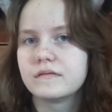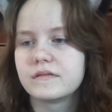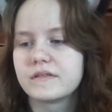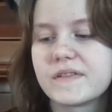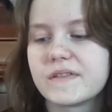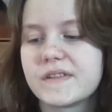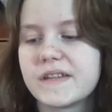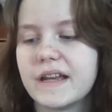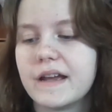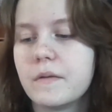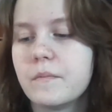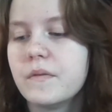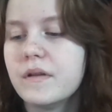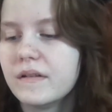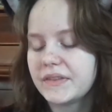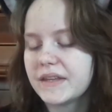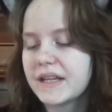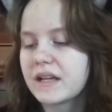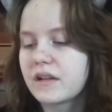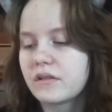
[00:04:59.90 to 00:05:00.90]
Same.
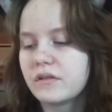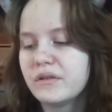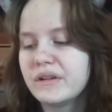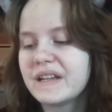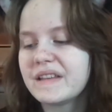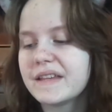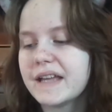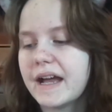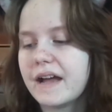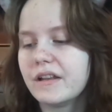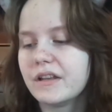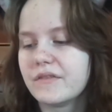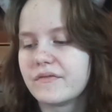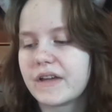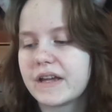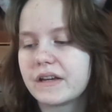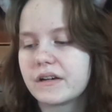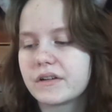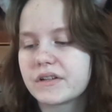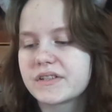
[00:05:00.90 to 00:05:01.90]
Including the
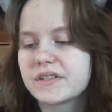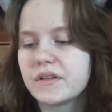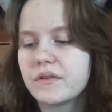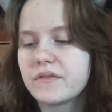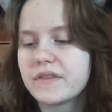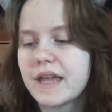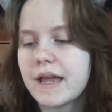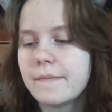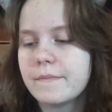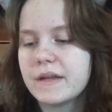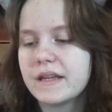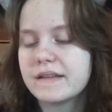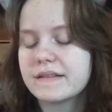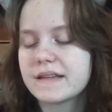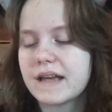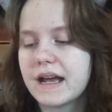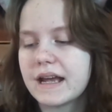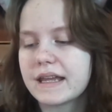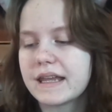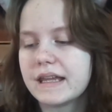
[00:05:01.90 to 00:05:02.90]
elevator, so that
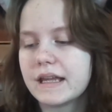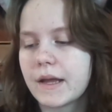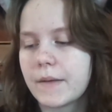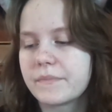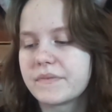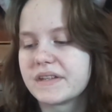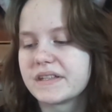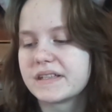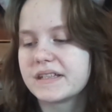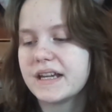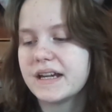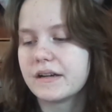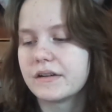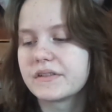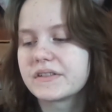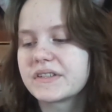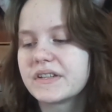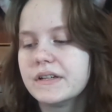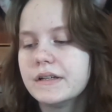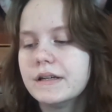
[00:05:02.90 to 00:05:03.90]
means hiking up the
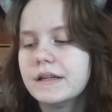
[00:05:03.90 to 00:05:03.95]
stairs.